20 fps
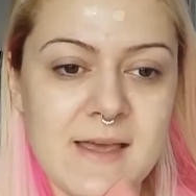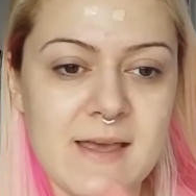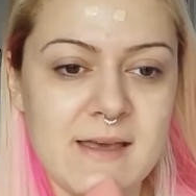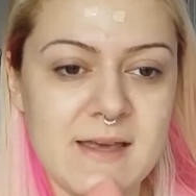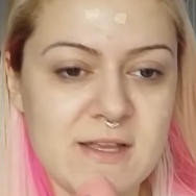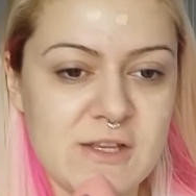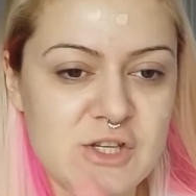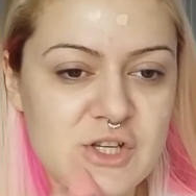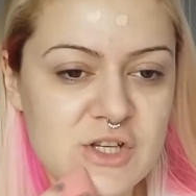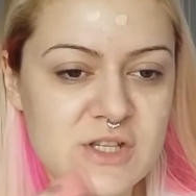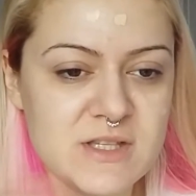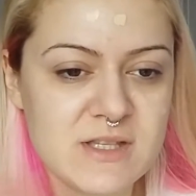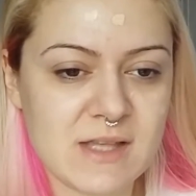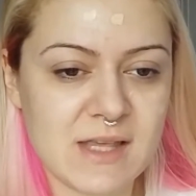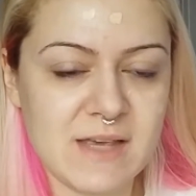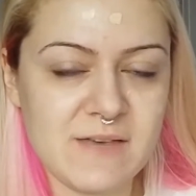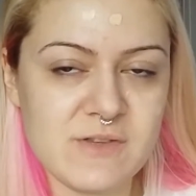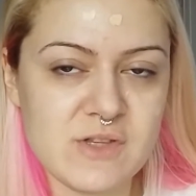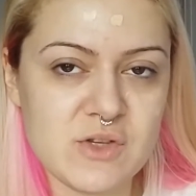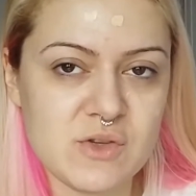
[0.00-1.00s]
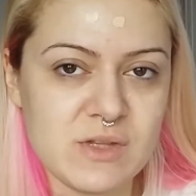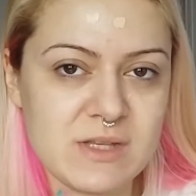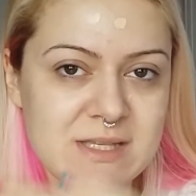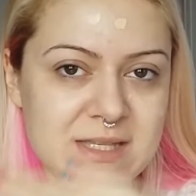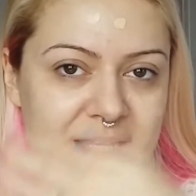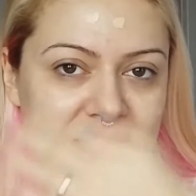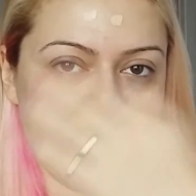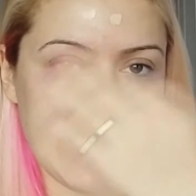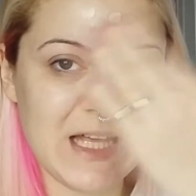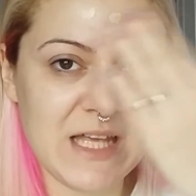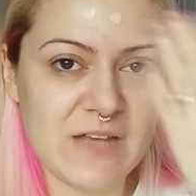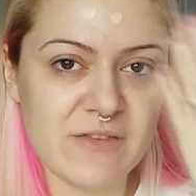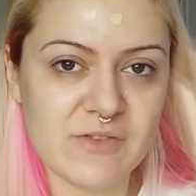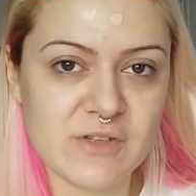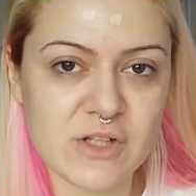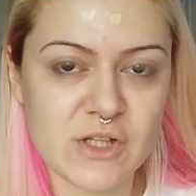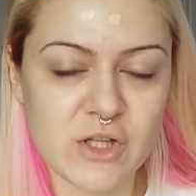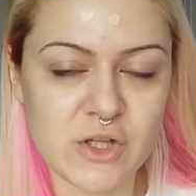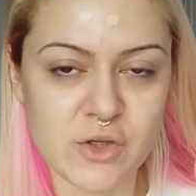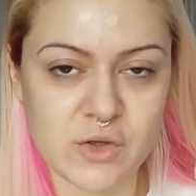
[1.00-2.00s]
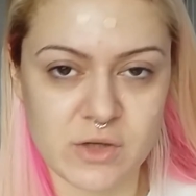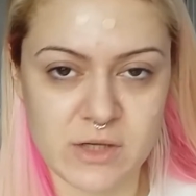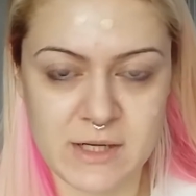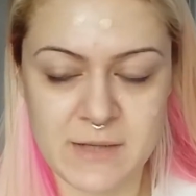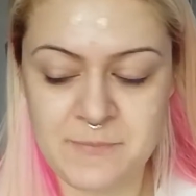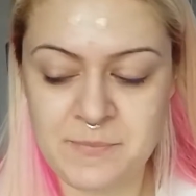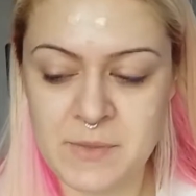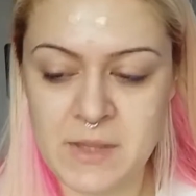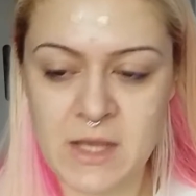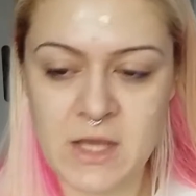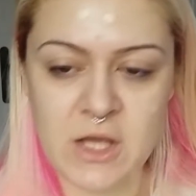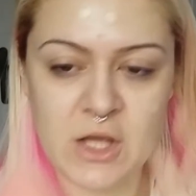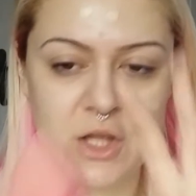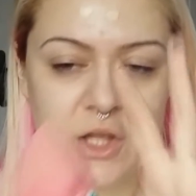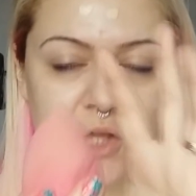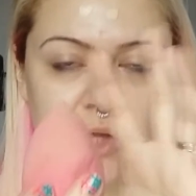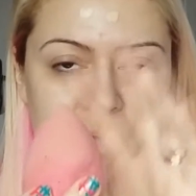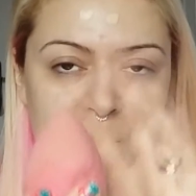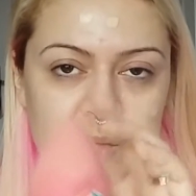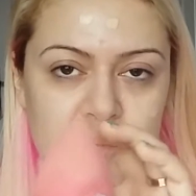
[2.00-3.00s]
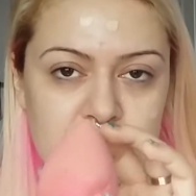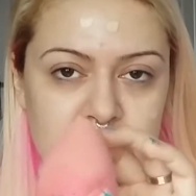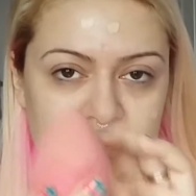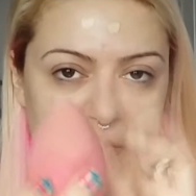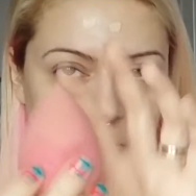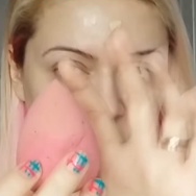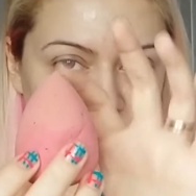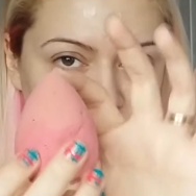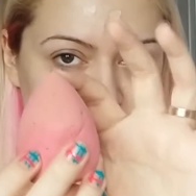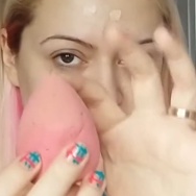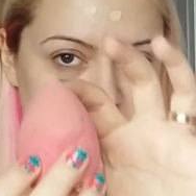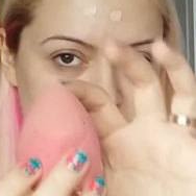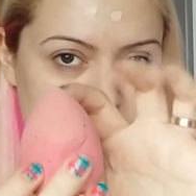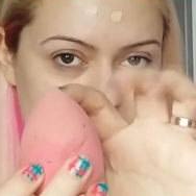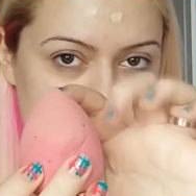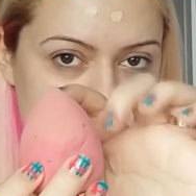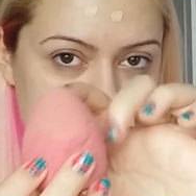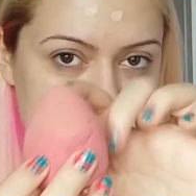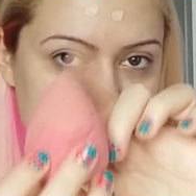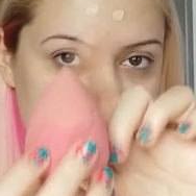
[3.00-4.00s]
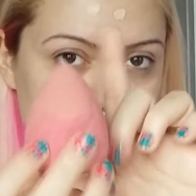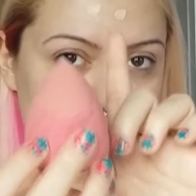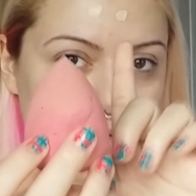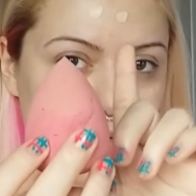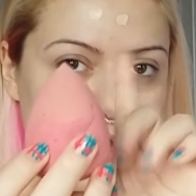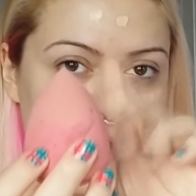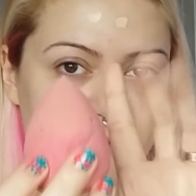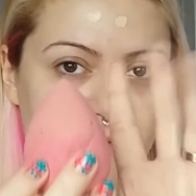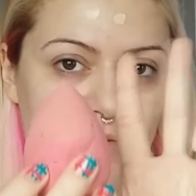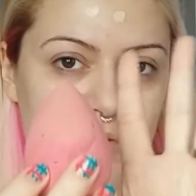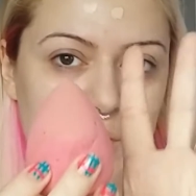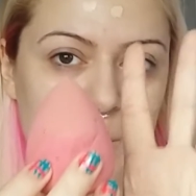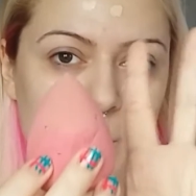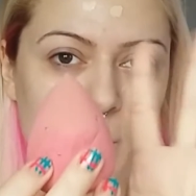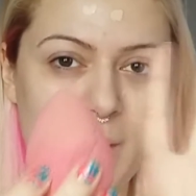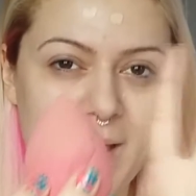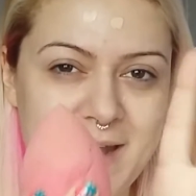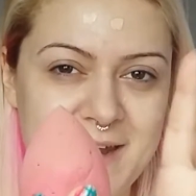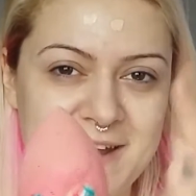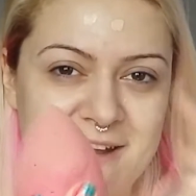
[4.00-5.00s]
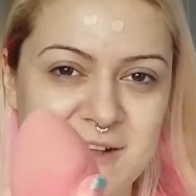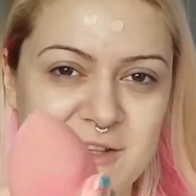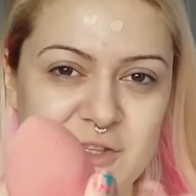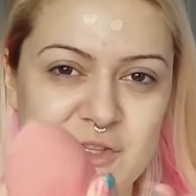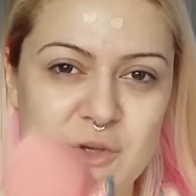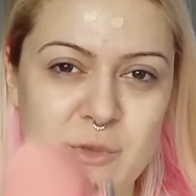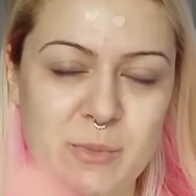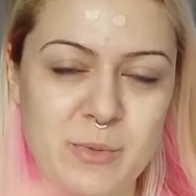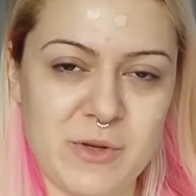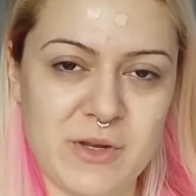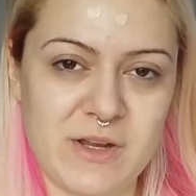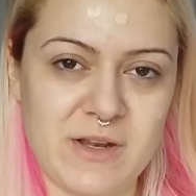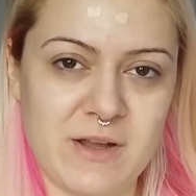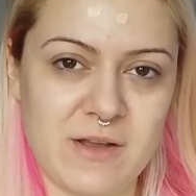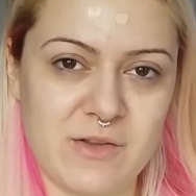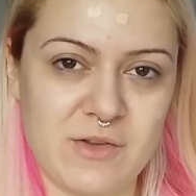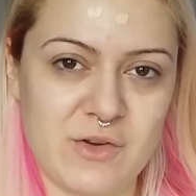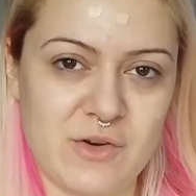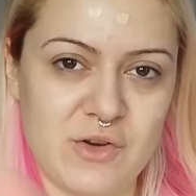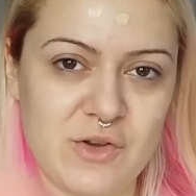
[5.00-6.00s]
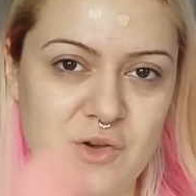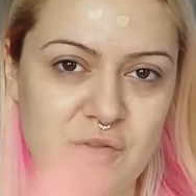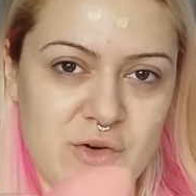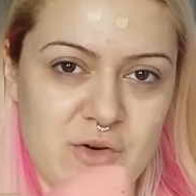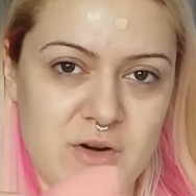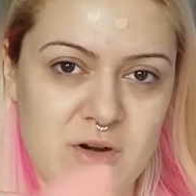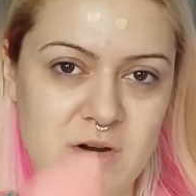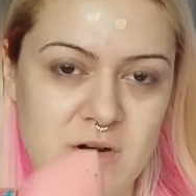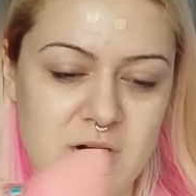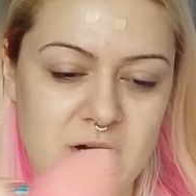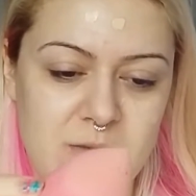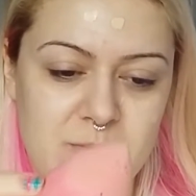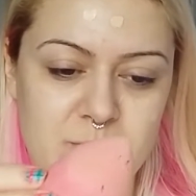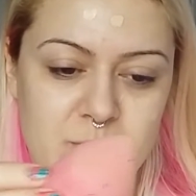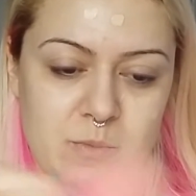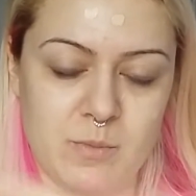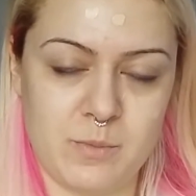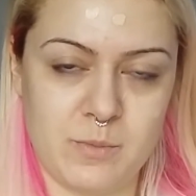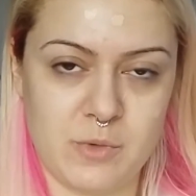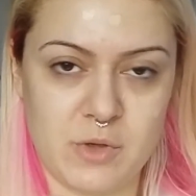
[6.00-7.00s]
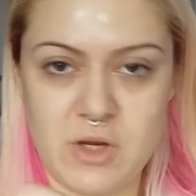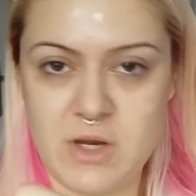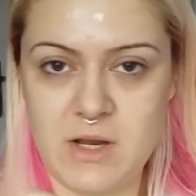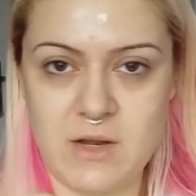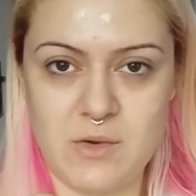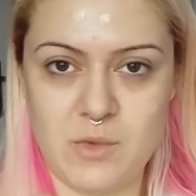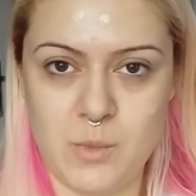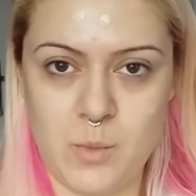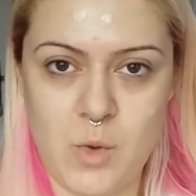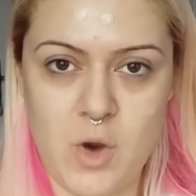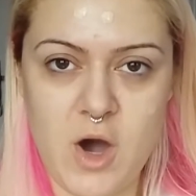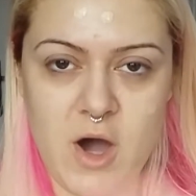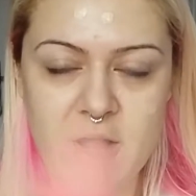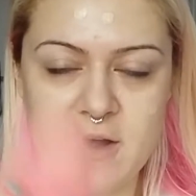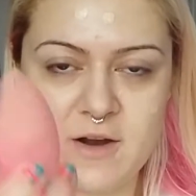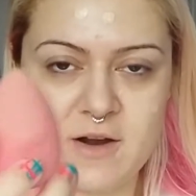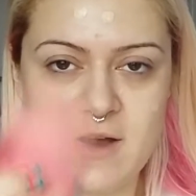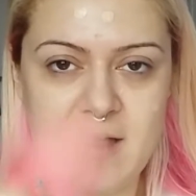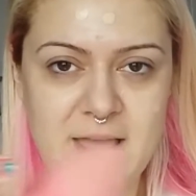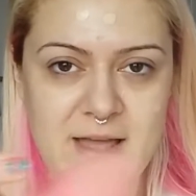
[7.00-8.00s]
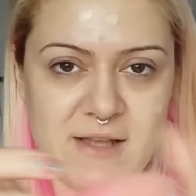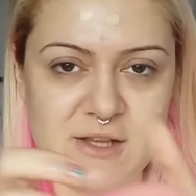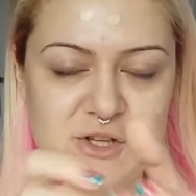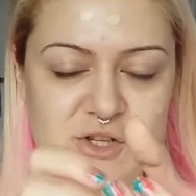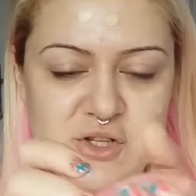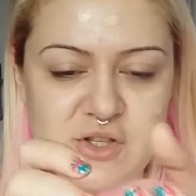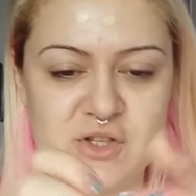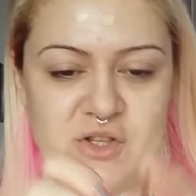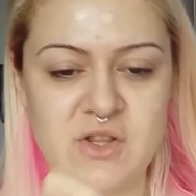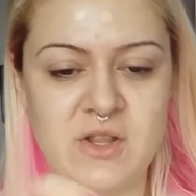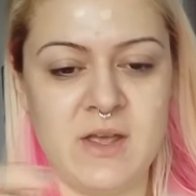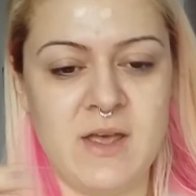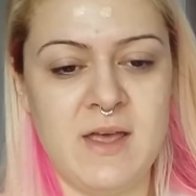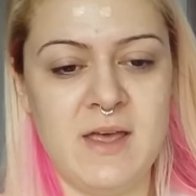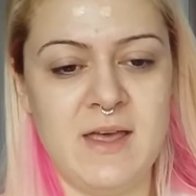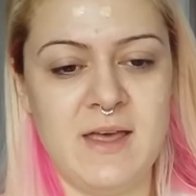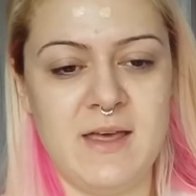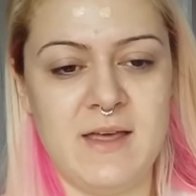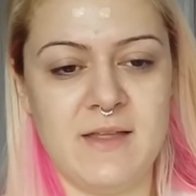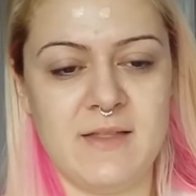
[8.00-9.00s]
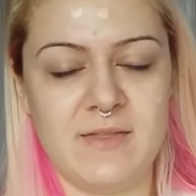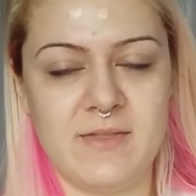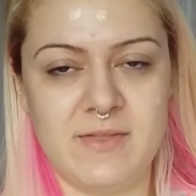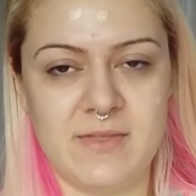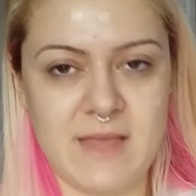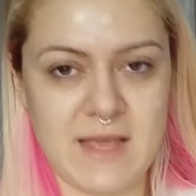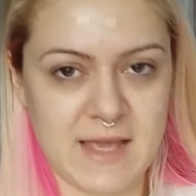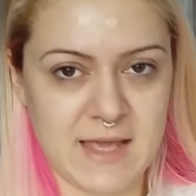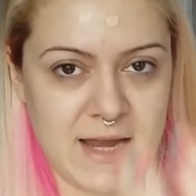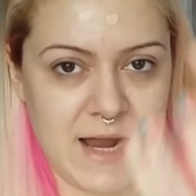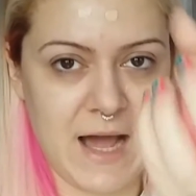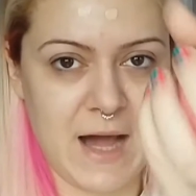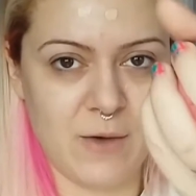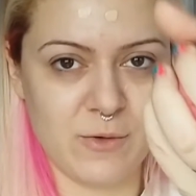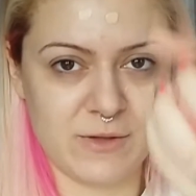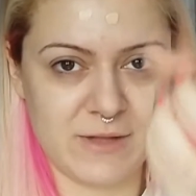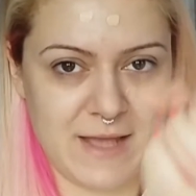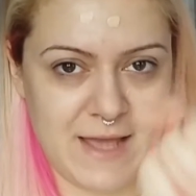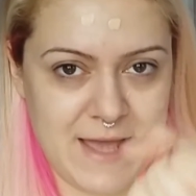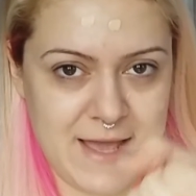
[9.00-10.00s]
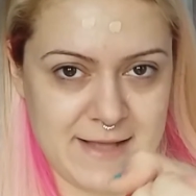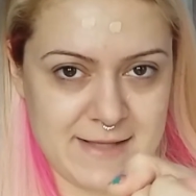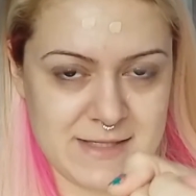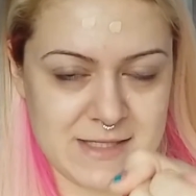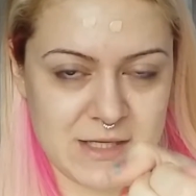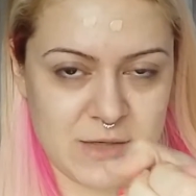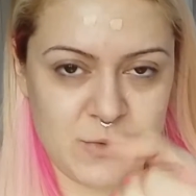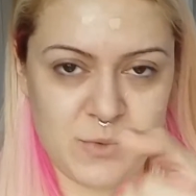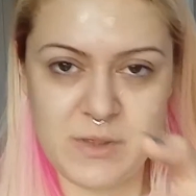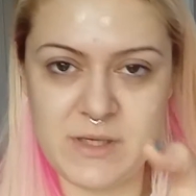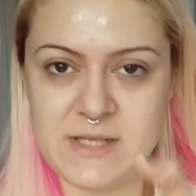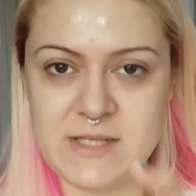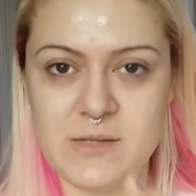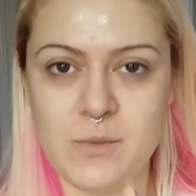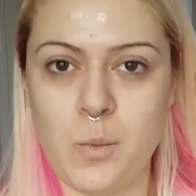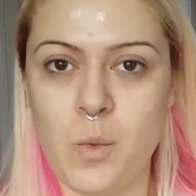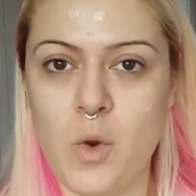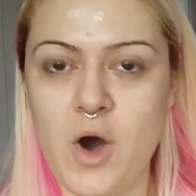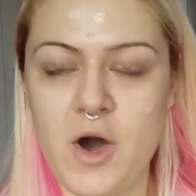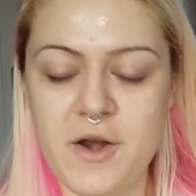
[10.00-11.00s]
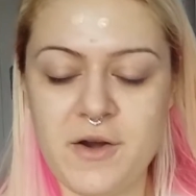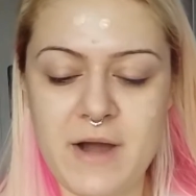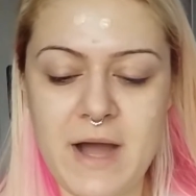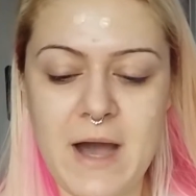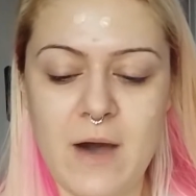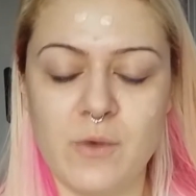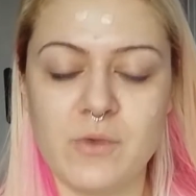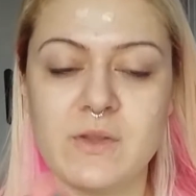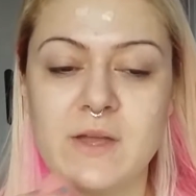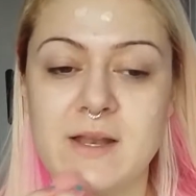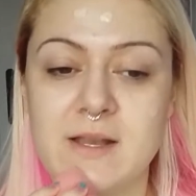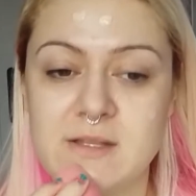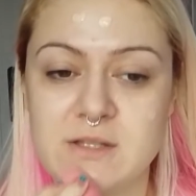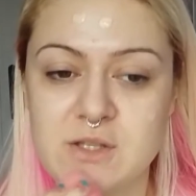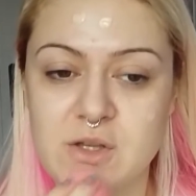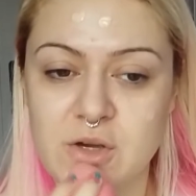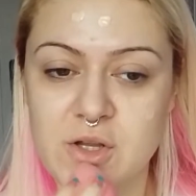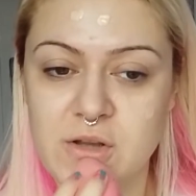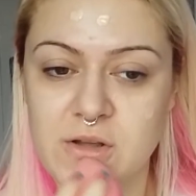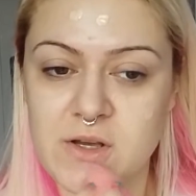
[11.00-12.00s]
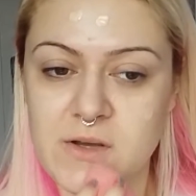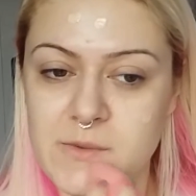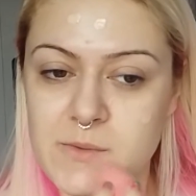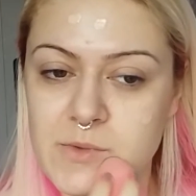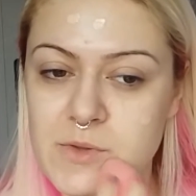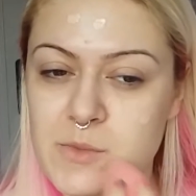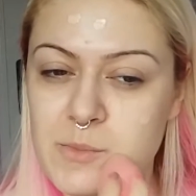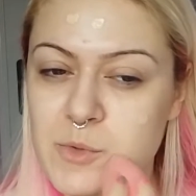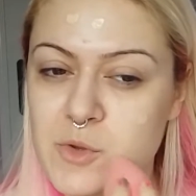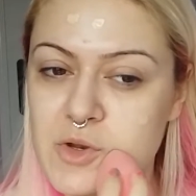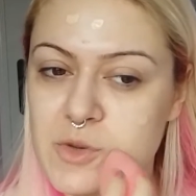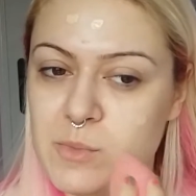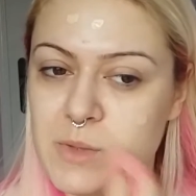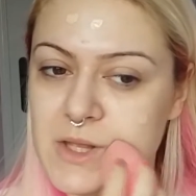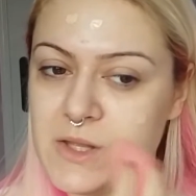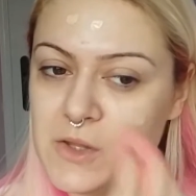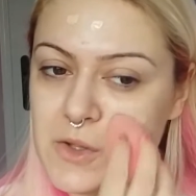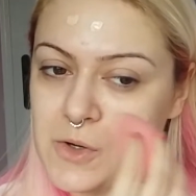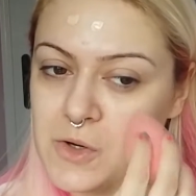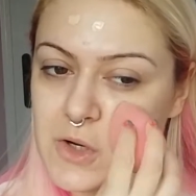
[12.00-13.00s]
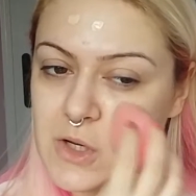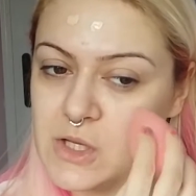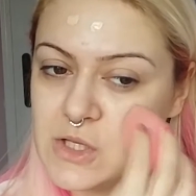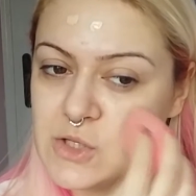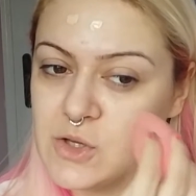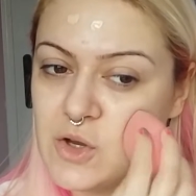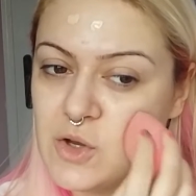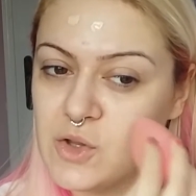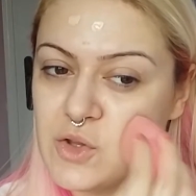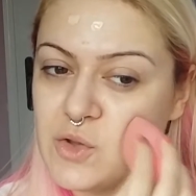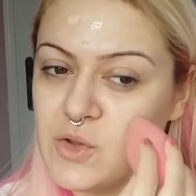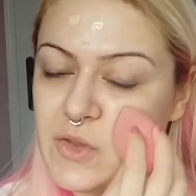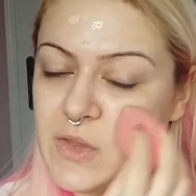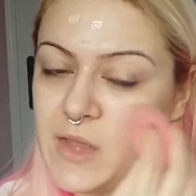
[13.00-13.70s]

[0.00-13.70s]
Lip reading: It just gives you this even look. Before you use it, you have to wet it. So put it under under water and just take it out and squeeze the water out, and the Beauty Blender is going to